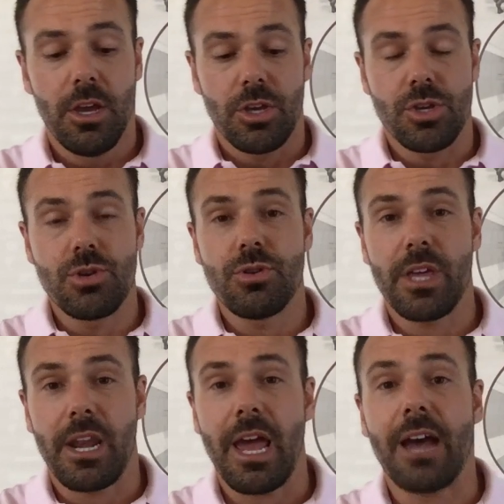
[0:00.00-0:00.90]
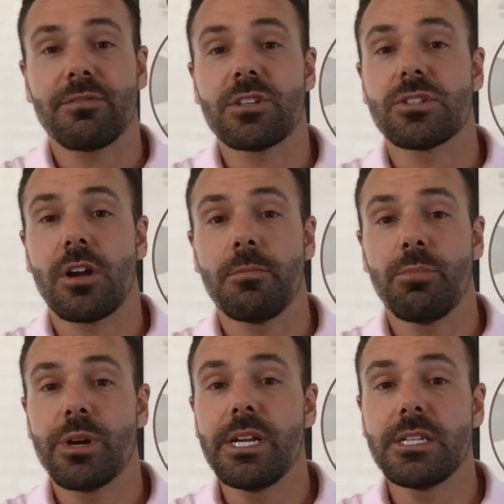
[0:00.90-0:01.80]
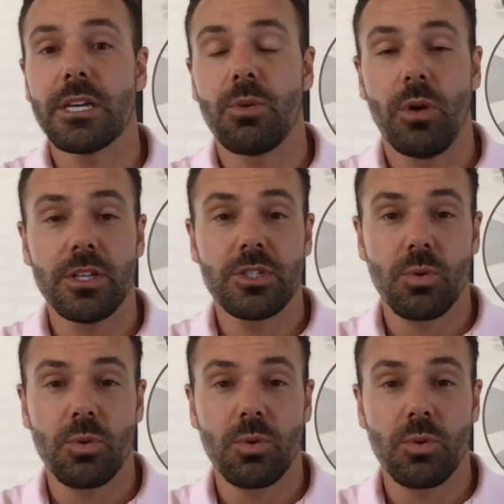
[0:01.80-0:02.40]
you then have to start breezing once